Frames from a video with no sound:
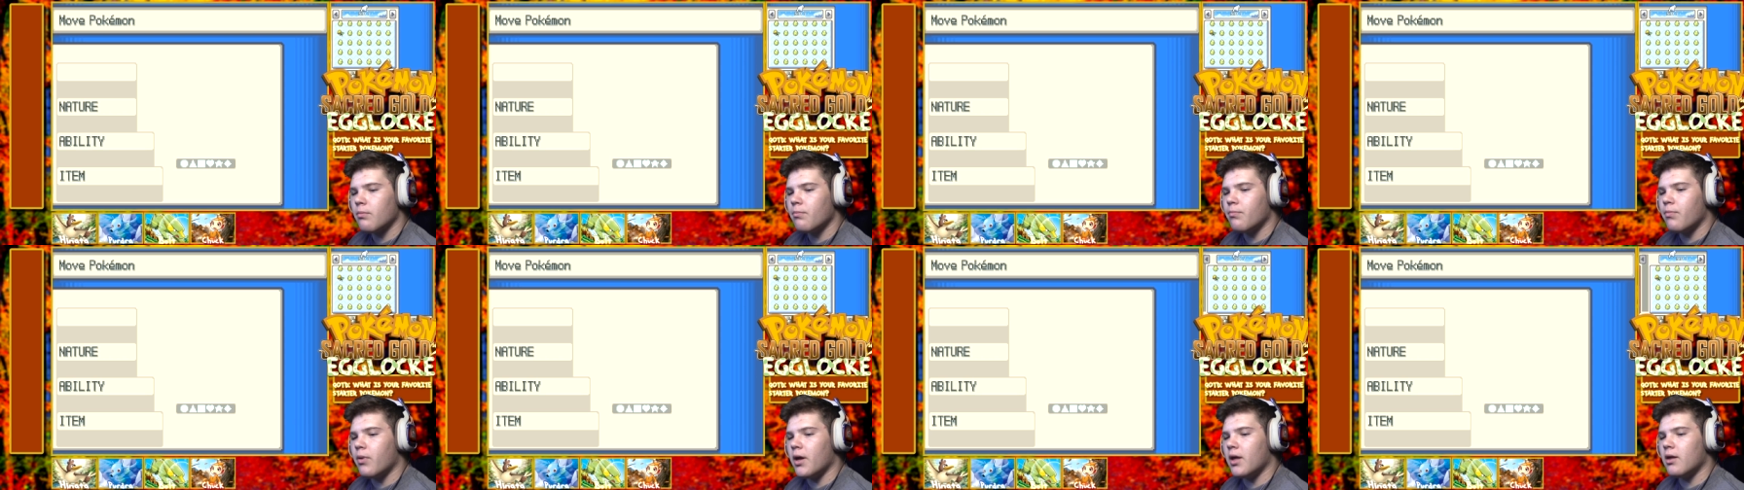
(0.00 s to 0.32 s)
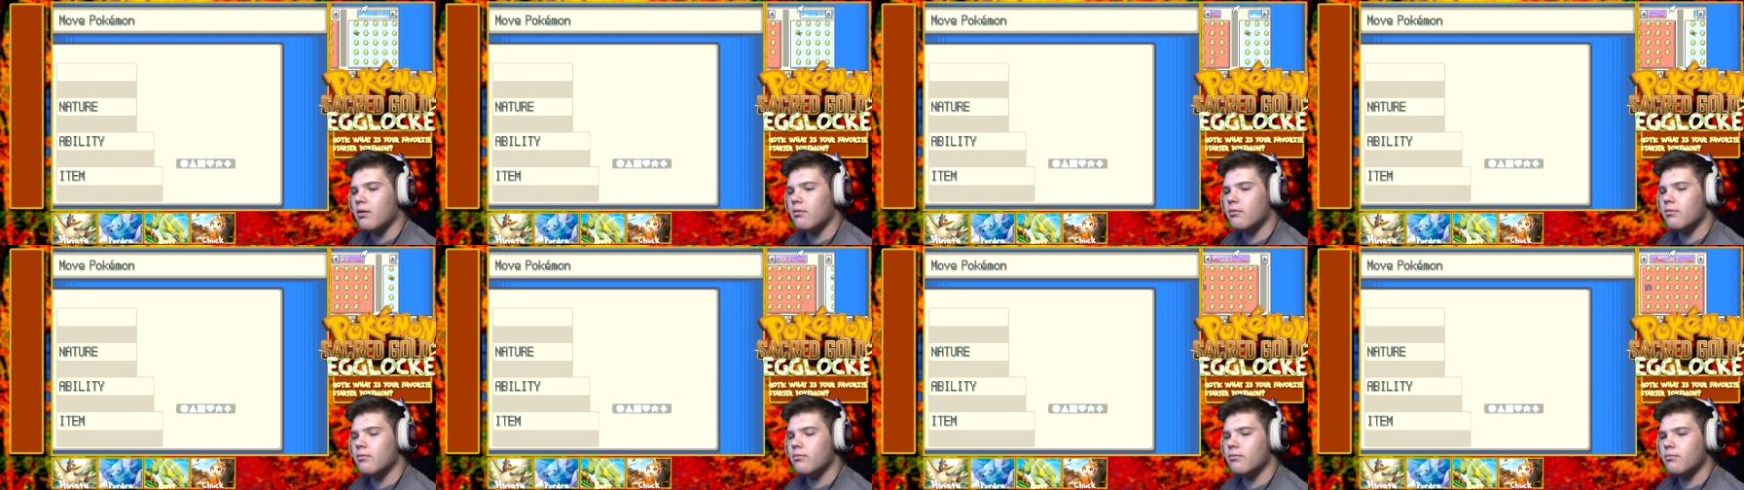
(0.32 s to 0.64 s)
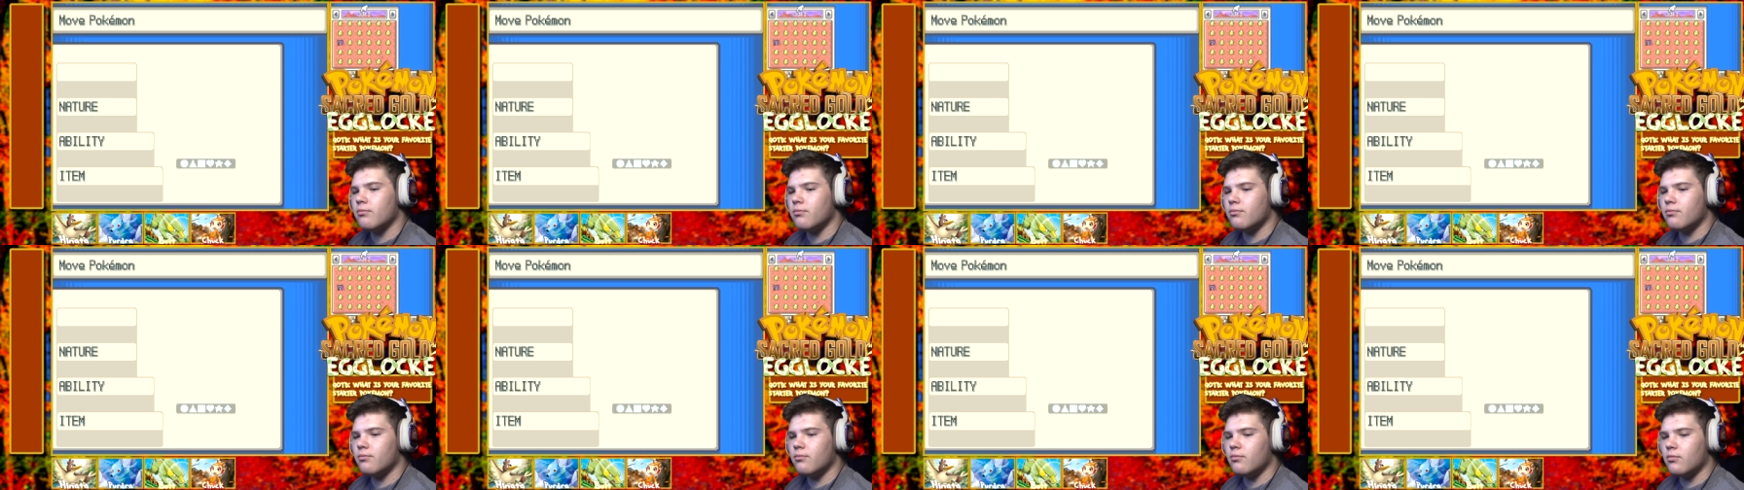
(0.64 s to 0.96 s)
But,
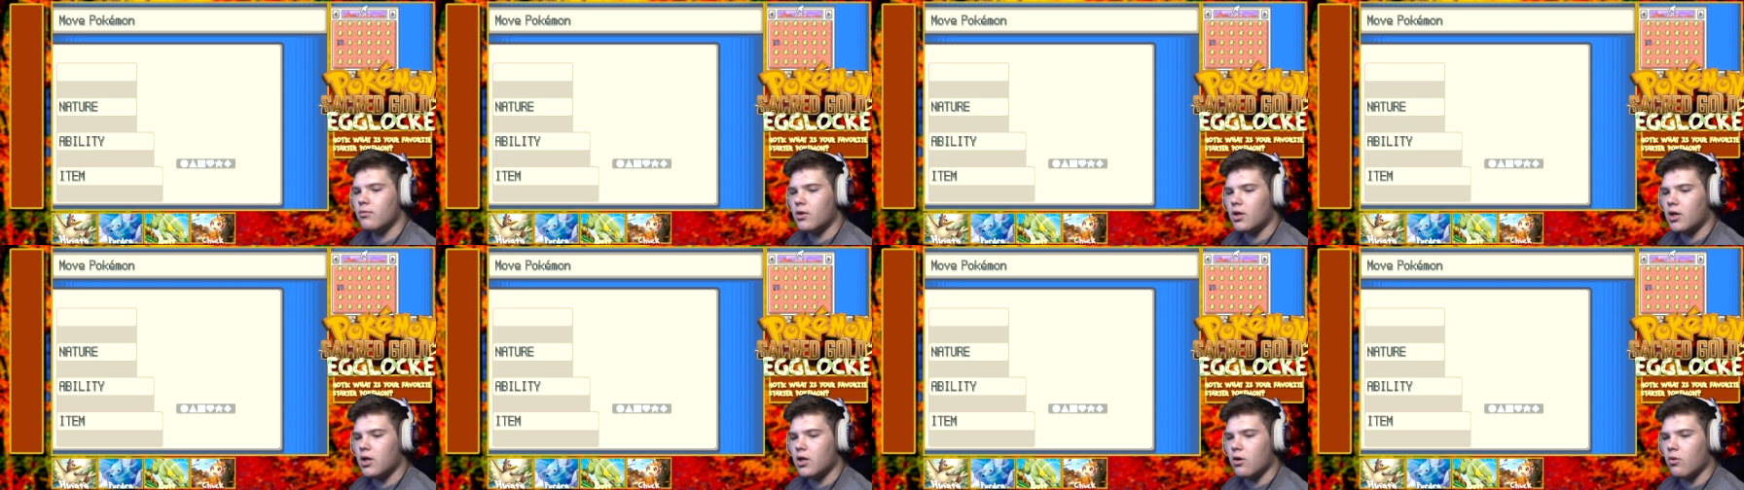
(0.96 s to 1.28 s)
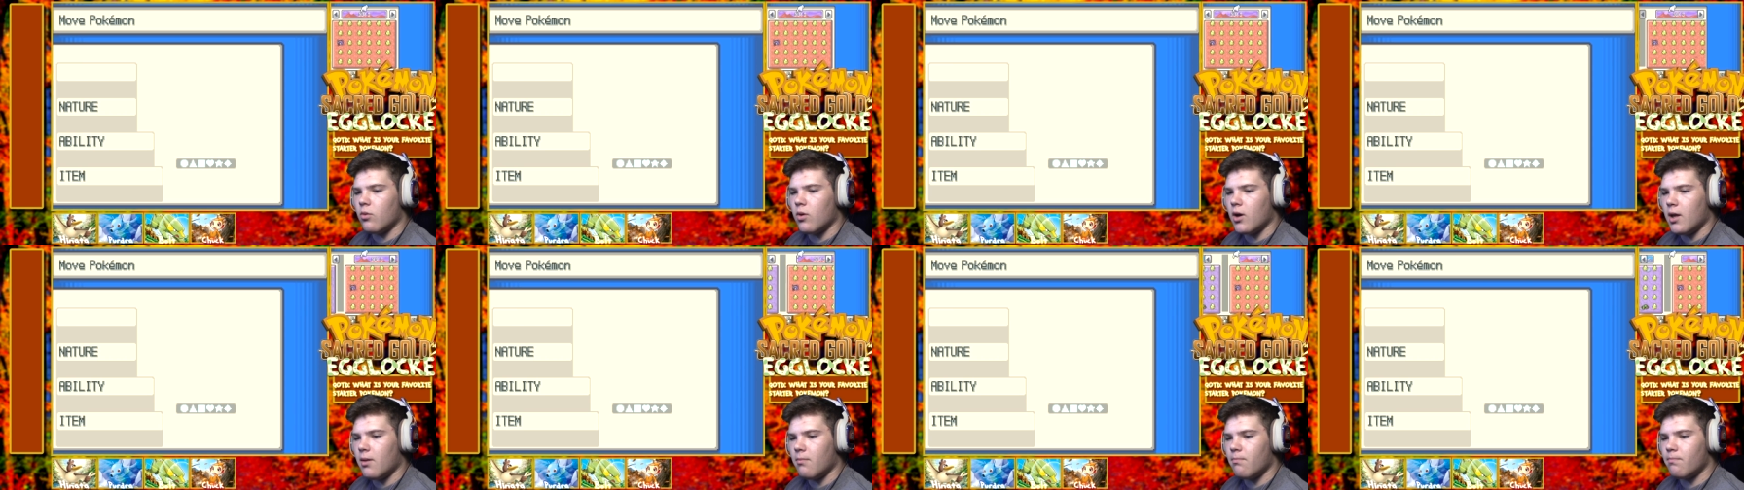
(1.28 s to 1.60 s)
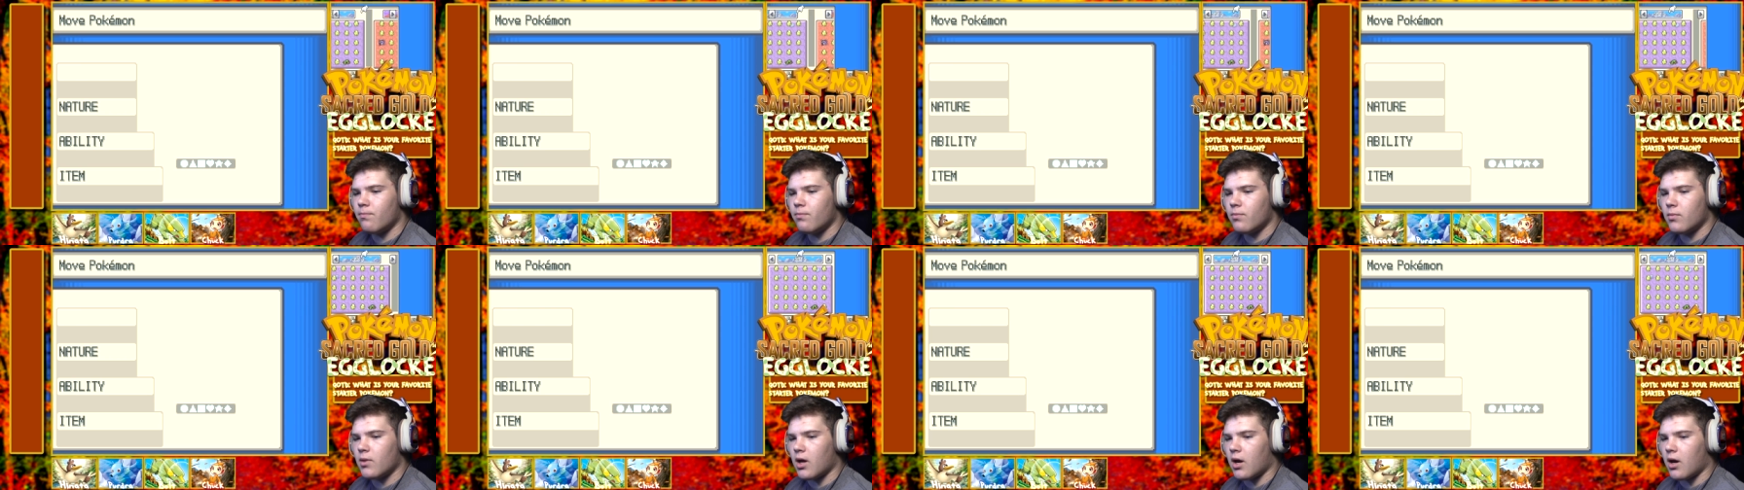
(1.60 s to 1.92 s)
you know what?
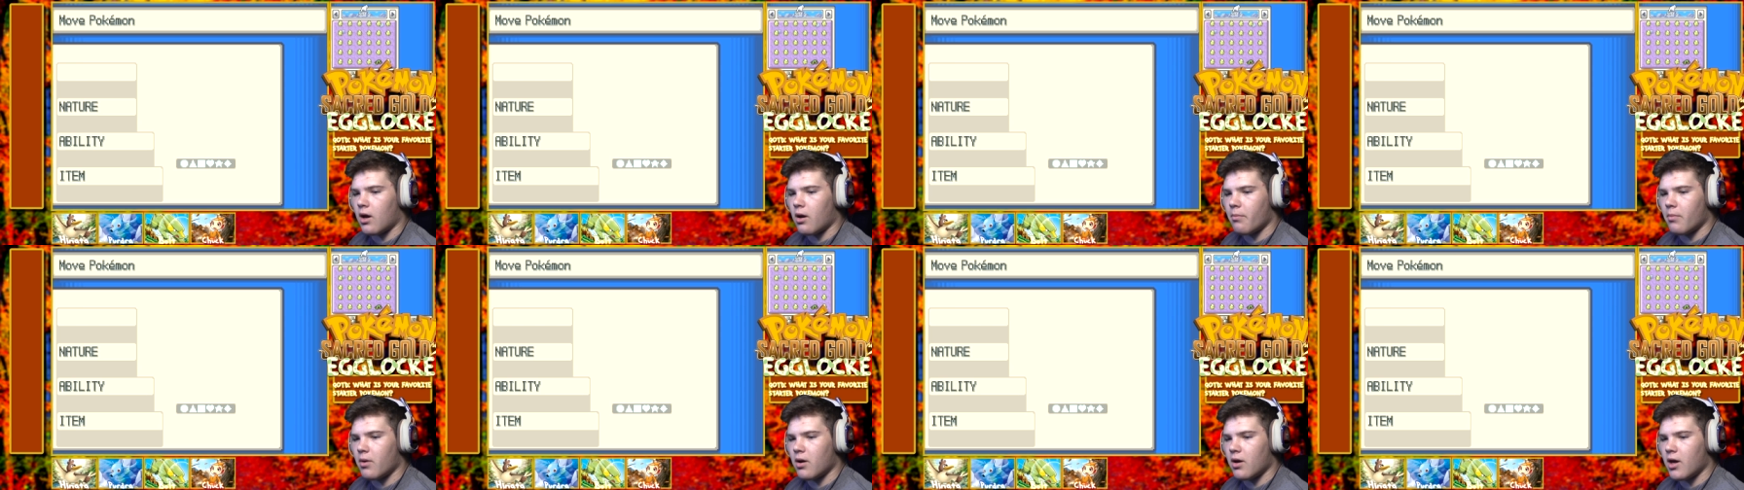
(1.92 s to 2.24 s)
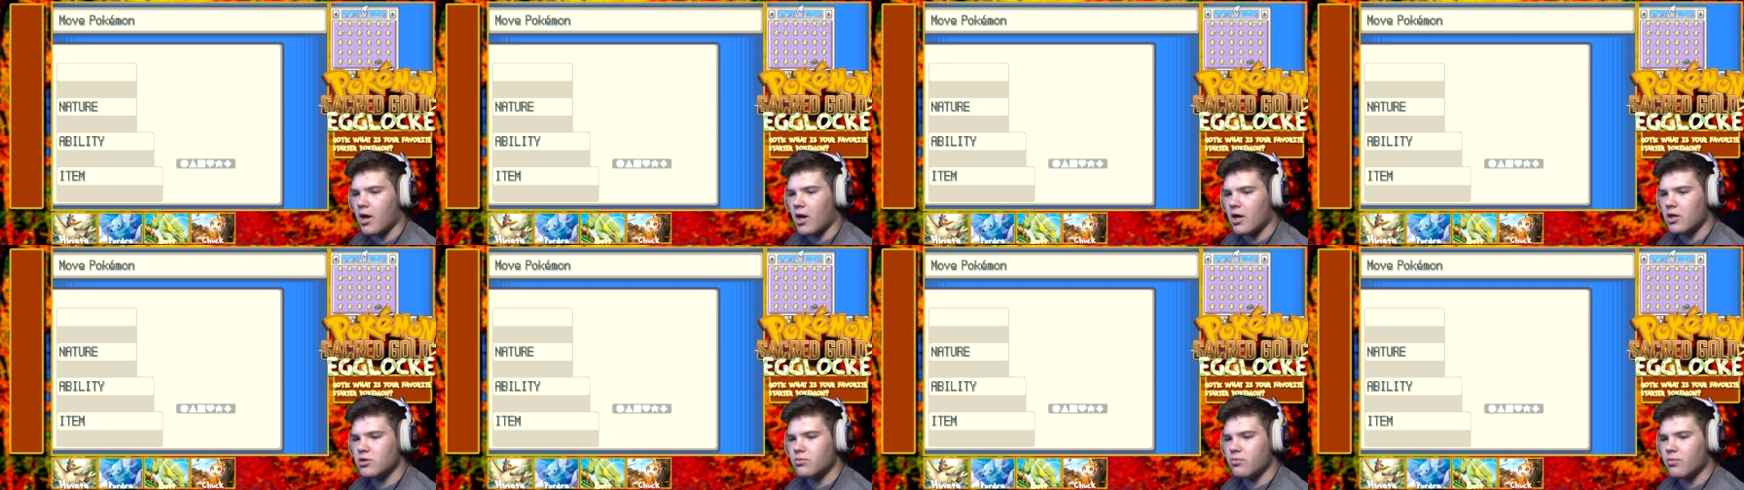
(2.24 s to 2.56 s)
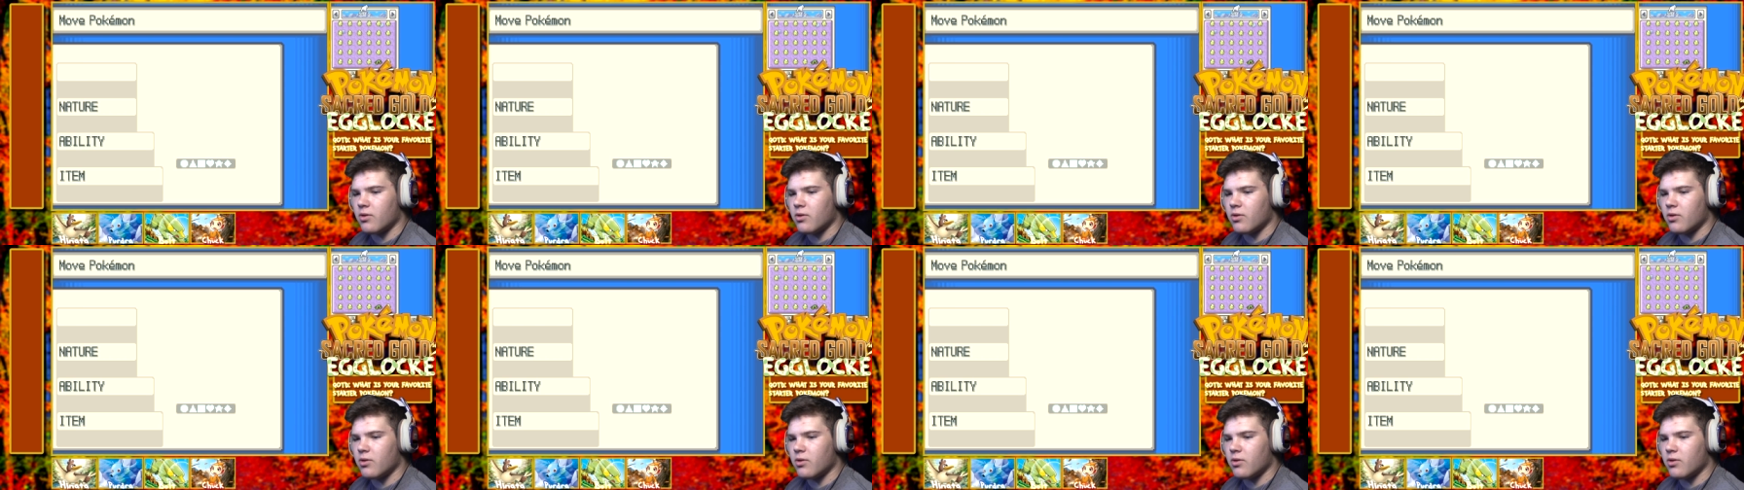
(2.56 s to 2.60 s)
I'm a hes,